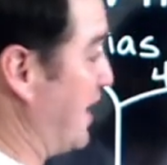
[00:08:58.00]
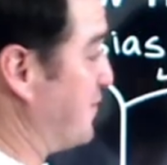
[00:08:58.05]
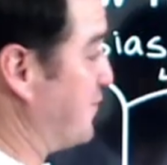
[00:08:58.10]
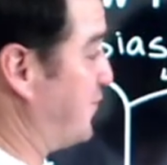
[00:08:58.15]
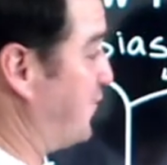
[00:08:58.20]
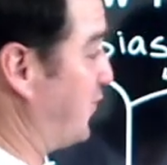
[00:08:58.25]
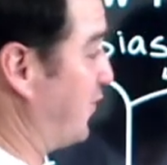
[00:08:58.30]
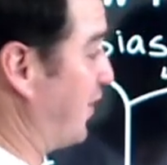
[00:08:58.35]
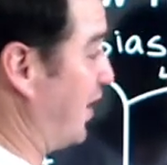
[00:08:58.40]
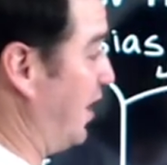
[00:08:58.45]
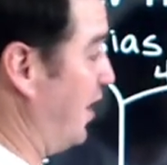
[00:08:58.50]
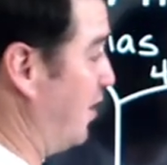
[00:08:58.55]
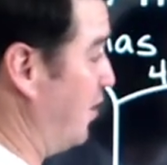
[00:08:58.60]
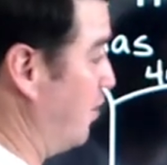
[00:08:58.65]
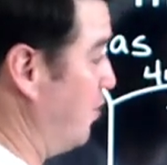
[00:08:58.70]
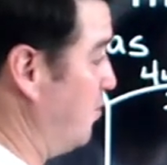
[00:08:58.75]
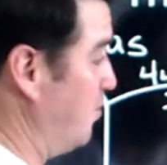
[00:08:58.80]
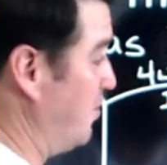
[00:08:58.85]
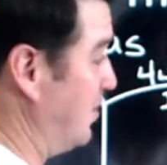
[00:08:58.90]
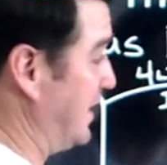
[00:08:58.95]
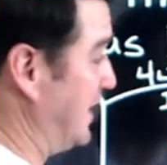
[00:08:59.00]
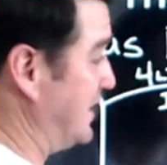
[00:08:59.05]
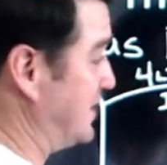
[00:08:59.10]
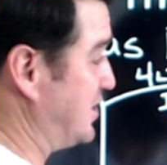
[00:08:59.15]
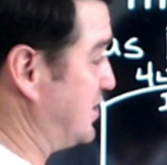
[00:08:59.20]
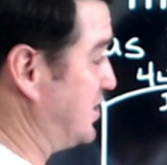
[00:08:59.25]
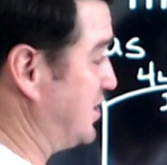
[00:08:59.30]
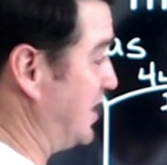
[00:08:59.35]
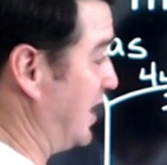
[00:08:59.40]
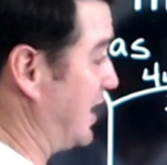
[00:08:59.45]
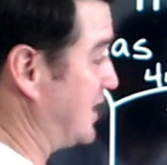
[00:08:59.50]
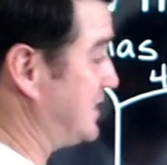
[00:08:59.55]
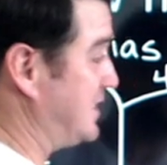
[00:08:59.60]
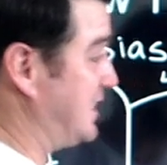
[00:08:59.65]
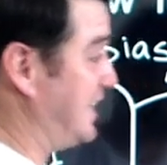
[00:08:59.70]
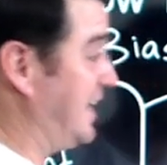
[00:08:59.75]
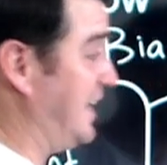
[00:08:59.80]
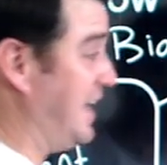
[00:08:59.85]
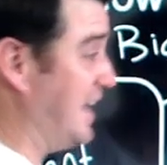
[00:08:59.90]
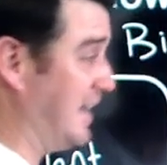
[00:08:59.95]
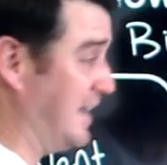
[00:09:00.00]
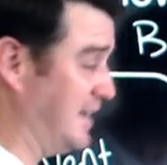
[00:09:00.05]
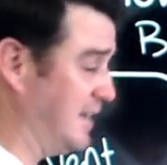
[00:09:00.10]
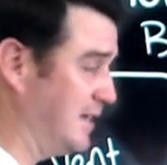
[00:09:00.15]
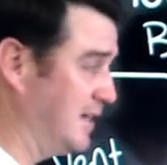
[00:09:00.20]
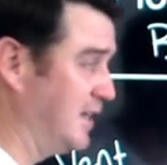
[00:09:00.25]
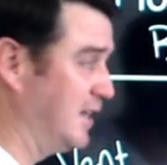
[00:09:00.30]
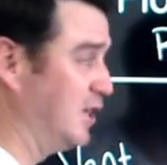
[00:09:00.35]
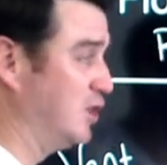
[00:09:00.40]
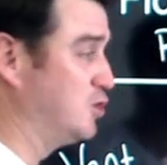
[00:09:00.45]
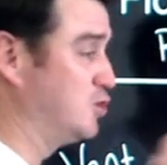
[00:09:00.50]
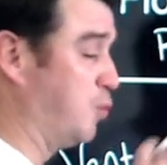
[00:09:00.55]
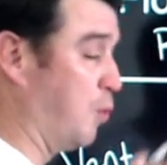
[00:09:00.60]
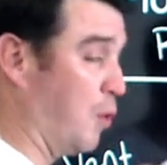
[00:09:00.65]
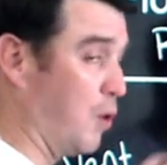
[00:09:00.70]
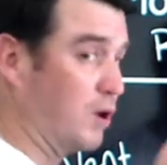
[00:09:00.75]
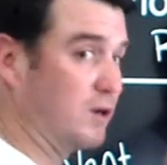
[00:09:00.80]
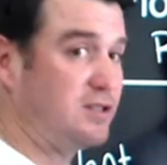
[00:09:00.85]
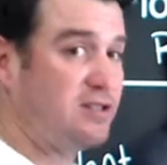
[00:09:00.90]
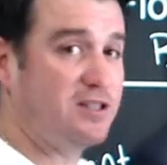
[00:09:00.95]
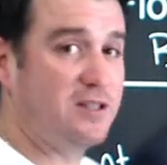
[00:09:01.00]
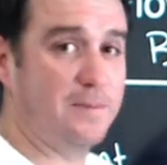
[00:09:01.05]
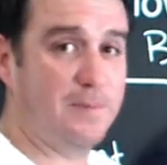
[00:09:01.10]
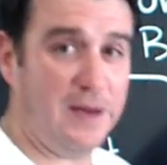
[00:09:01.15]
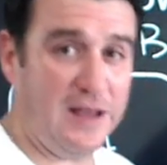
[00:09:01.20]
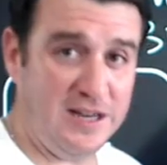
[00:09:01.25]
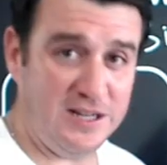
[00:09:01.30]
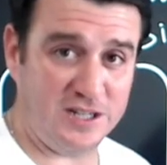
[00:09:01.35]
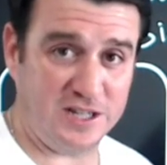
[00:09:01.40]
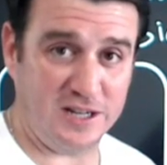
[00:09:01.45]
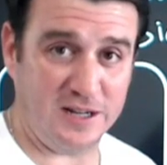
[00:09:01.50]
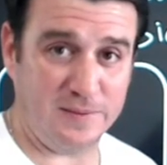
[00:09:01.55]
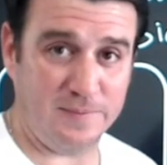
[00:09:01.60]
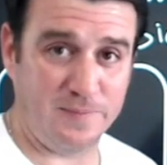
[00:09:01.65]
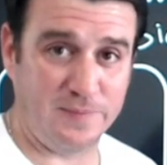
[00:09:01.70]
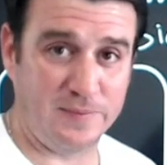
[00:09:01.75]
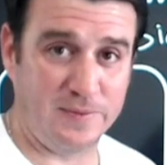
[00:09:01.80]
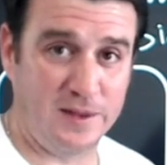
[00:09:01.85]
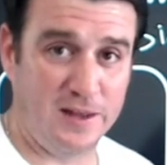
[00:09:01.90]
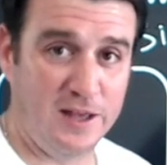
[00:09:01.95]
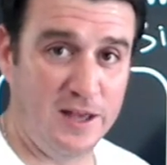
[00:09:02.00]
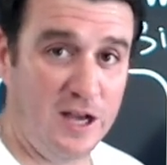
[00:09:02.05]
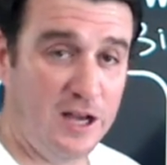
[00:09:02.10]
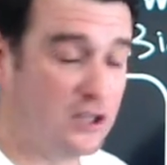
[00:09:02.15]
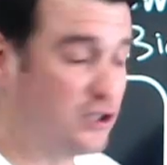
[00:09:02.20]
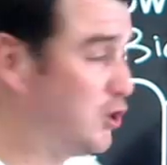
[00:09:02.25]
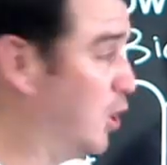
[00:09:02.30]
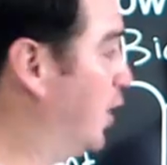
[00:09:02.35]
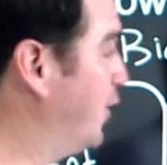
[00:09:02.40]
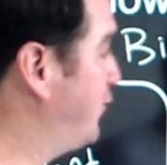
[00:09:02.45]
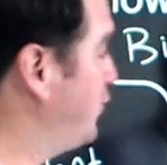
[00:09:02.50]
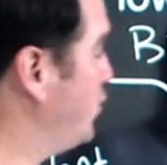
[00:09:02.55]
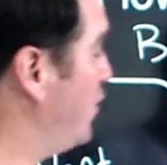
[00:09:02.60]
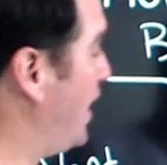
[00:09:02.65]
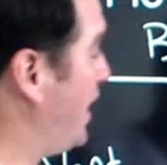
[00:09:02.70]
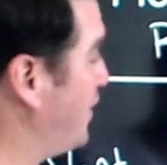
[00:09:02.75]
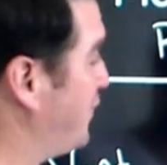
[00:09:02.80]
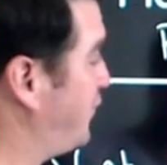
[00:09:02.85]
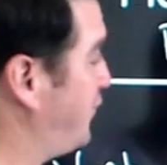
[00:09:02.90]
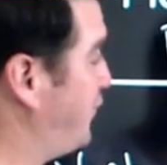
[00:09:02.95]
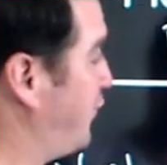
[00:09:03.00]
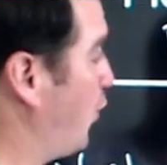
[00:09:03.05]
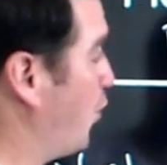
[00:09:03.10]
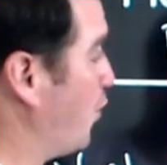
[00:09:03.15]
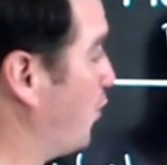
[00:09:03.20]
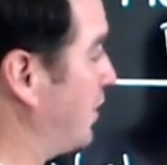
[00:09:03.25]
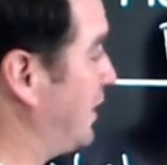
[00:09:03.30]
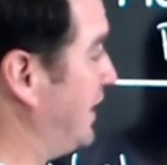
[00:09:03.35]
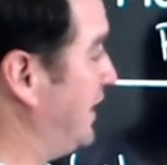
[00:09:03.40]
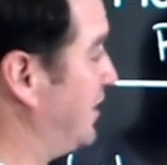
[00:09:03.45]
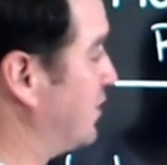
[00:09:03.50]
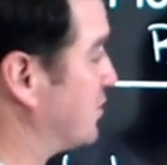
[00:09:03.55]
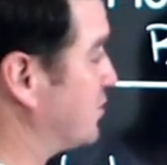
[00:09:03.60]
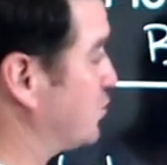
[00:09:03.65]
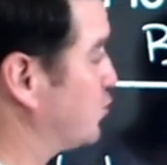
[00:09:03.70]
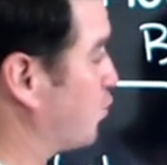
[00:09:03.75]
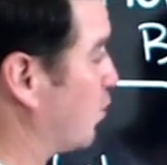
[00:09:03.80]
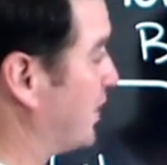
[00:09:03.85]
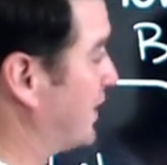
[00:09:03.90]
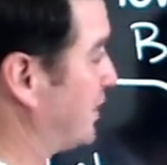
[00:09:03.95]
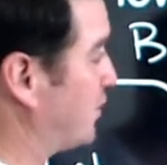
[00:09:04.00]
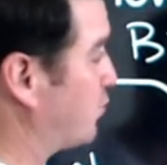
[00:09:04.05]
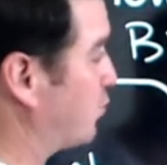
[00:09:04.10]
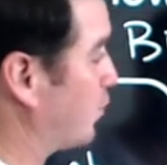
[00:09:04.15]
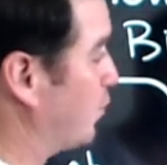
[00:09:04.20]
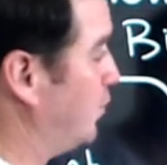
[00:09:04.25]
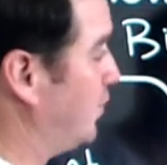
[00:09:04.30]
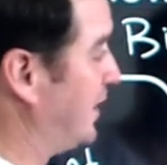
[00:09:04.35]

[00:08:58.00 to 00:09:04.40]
and flow is sucked in towards the patient. So if you have 4 liters running